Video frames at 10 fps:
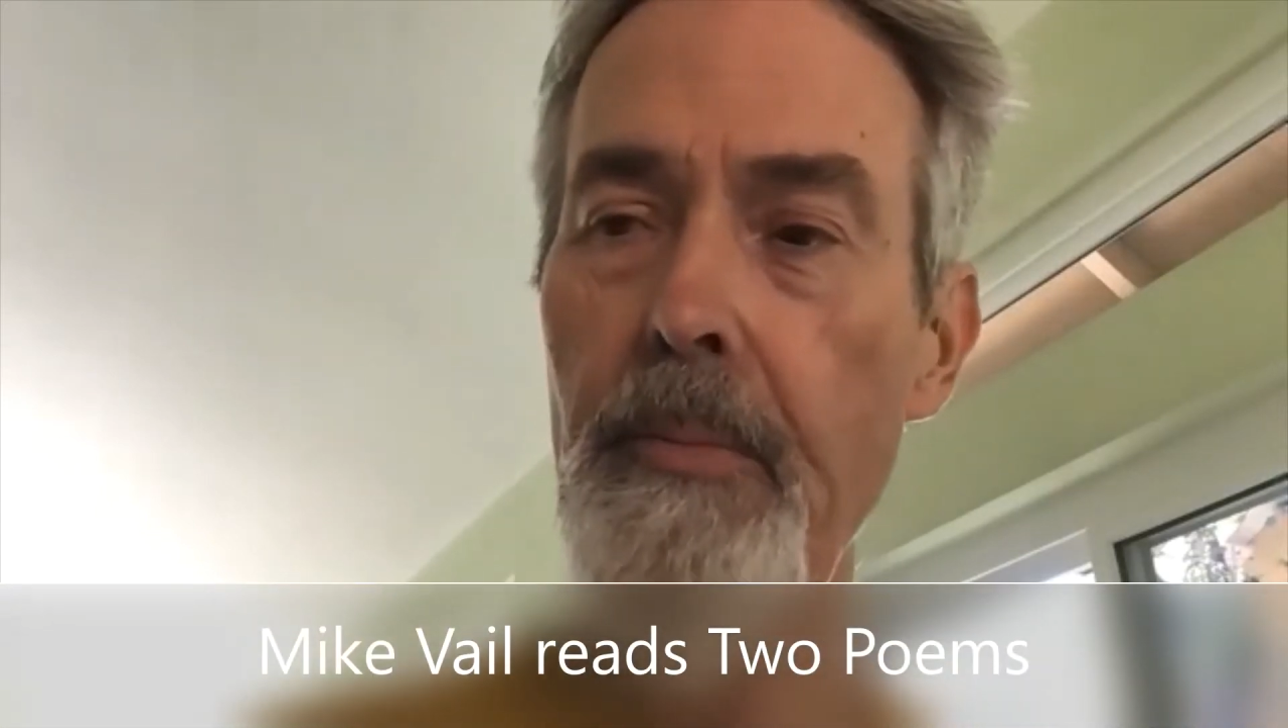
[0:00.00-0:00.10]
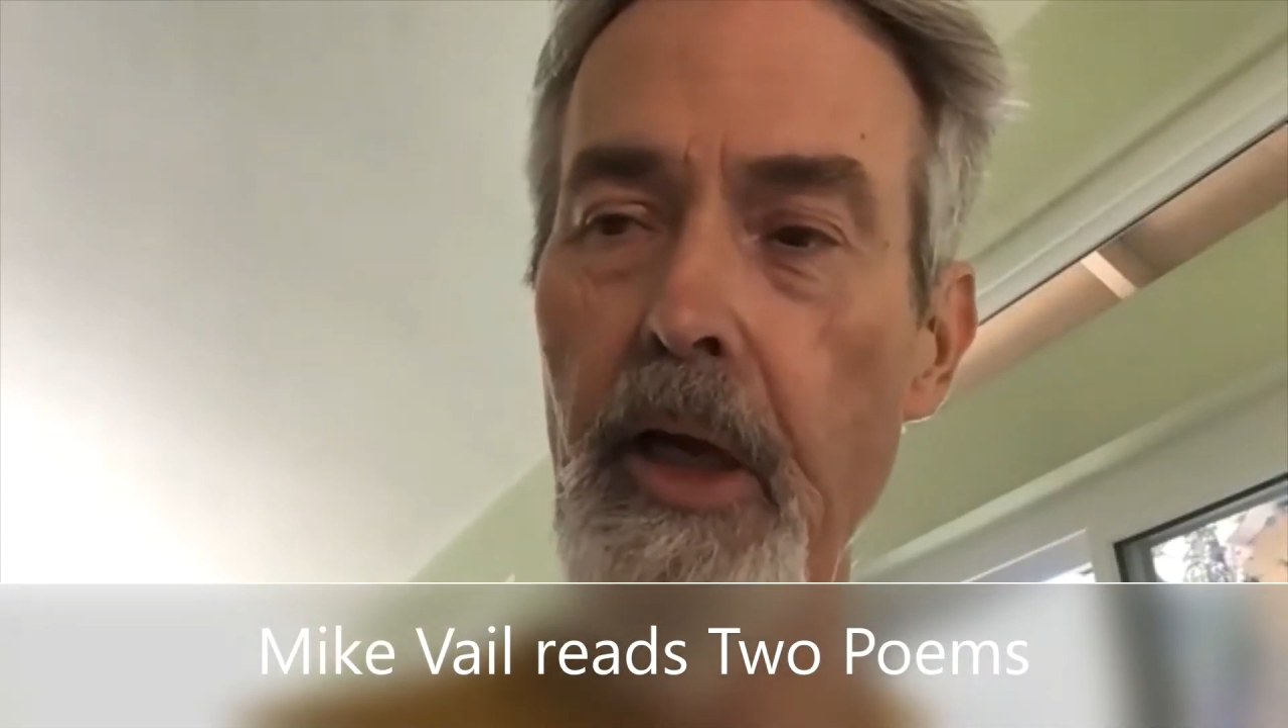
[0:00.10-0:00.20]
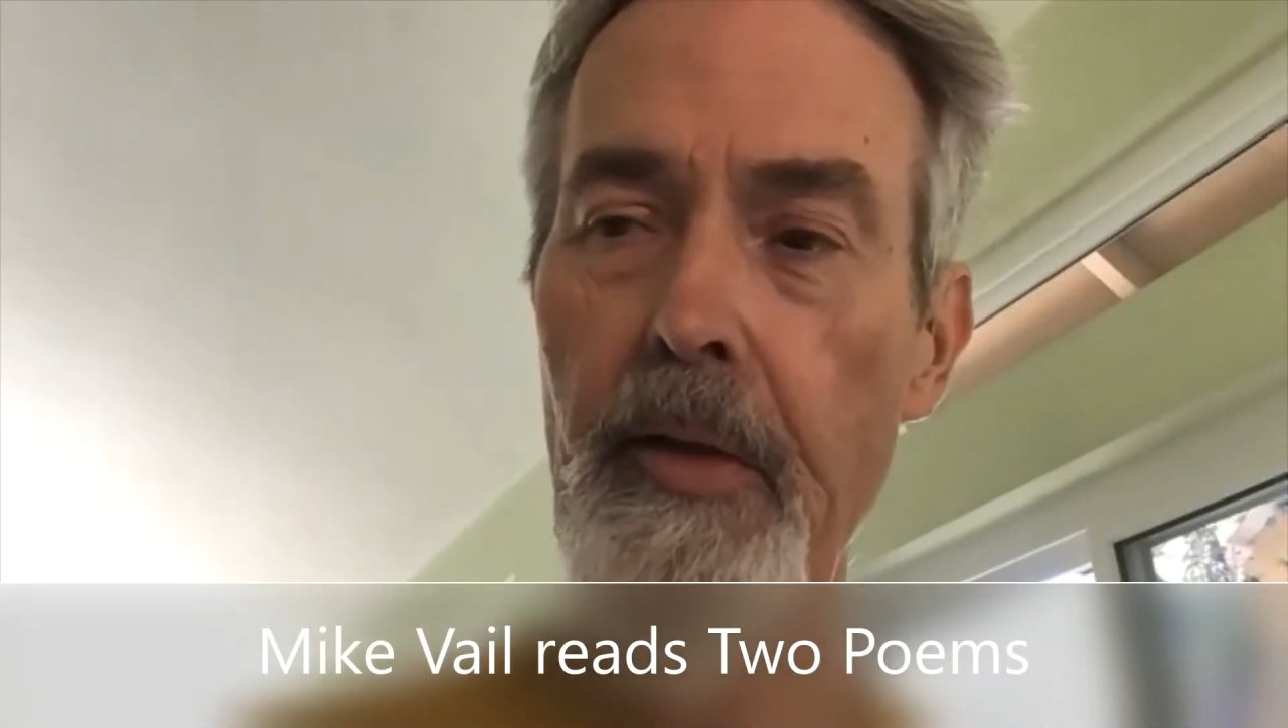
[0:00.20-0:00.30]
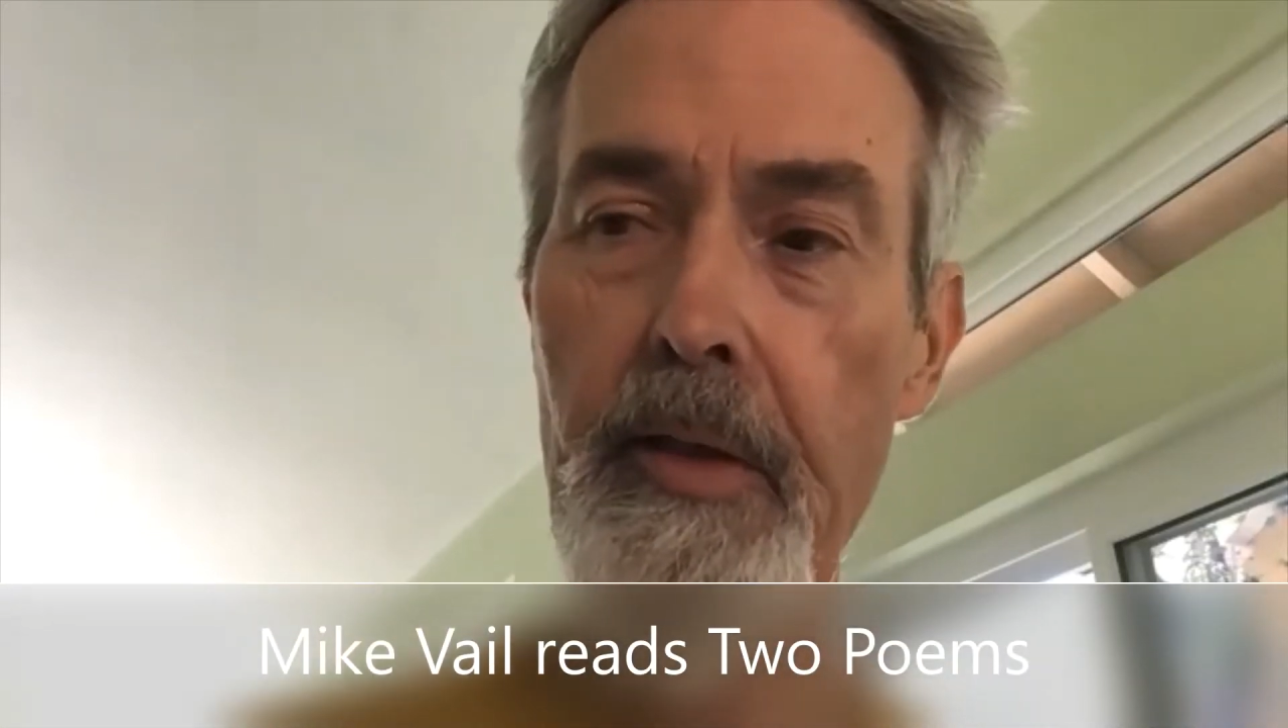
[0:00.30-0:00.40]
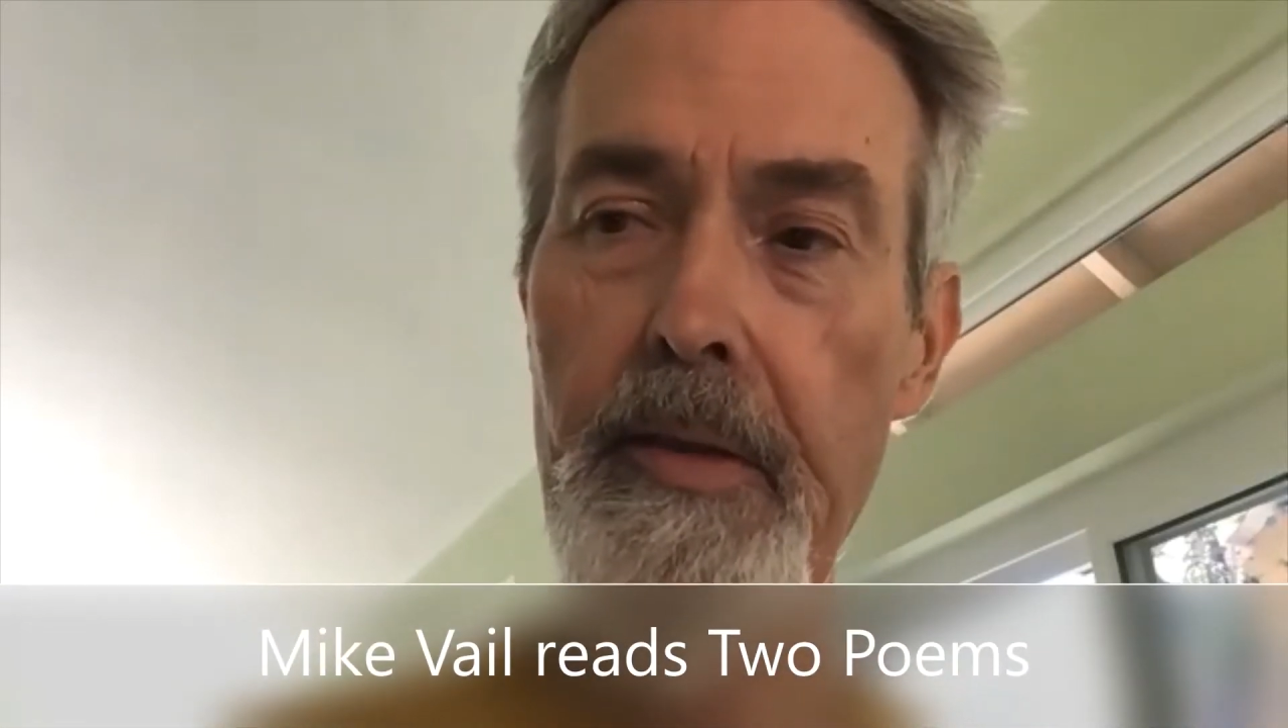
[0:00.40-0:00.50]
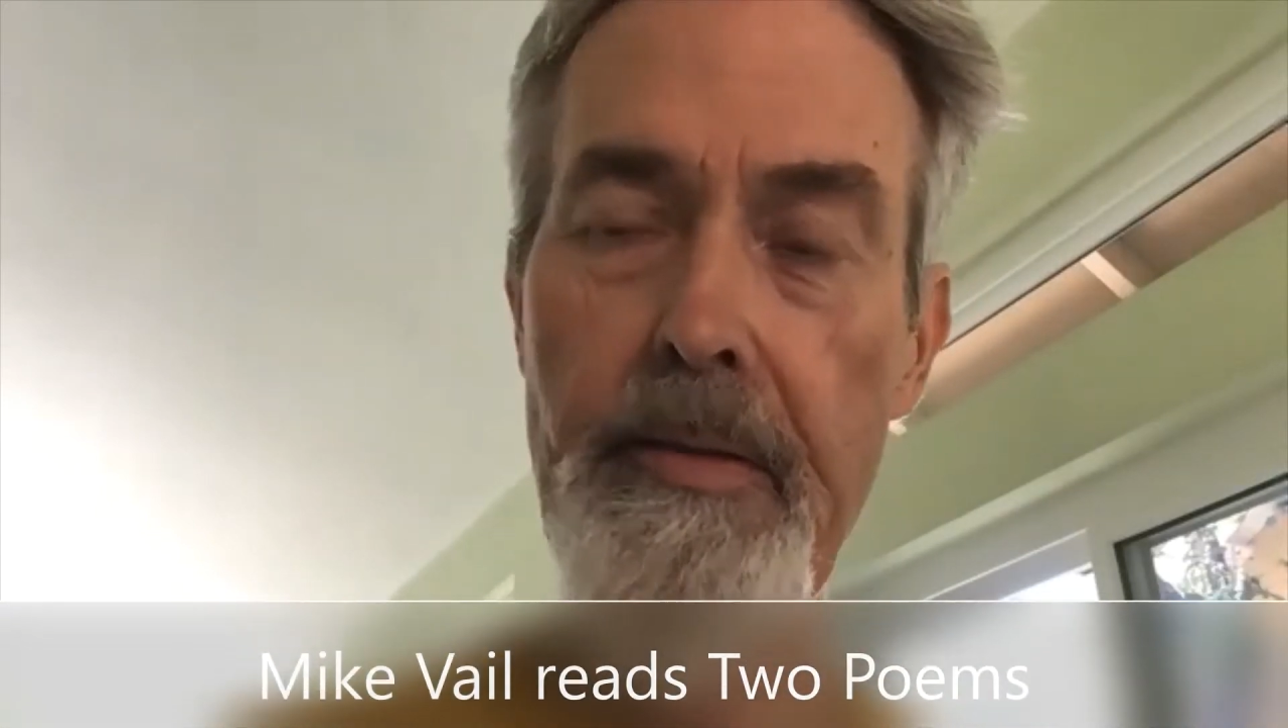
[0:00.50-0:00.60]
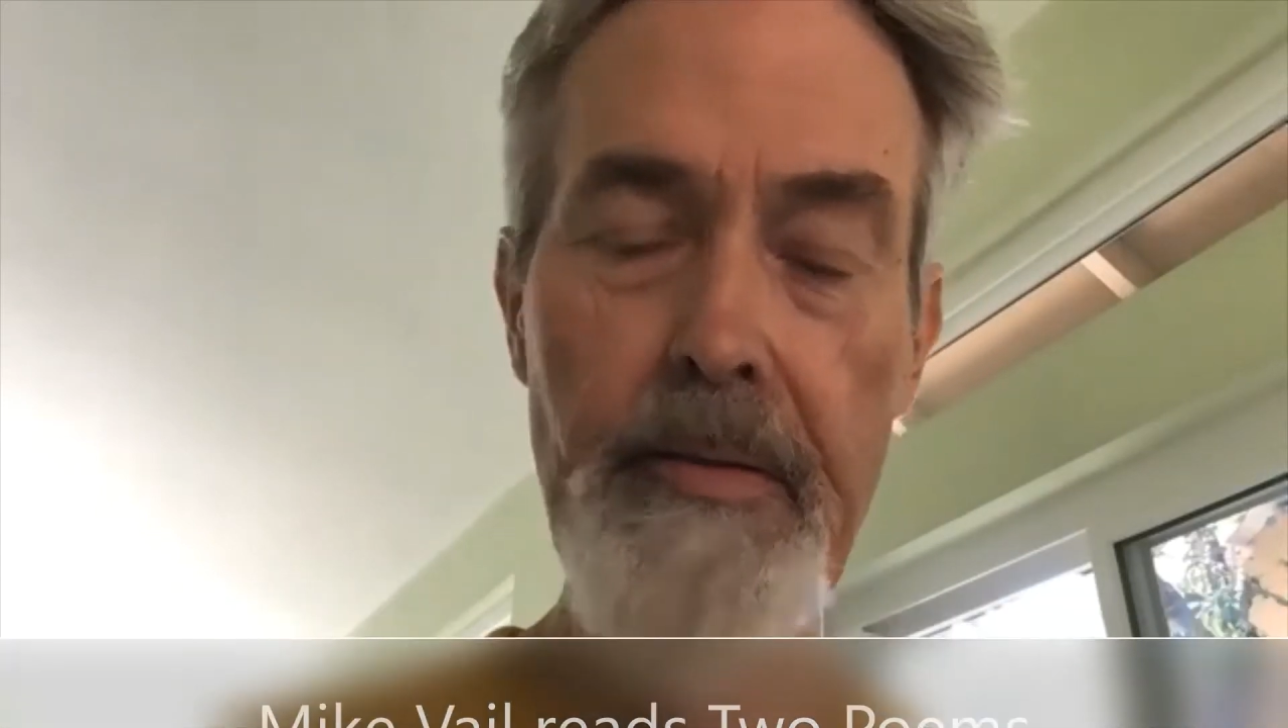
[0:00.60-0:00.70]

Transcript: Brother.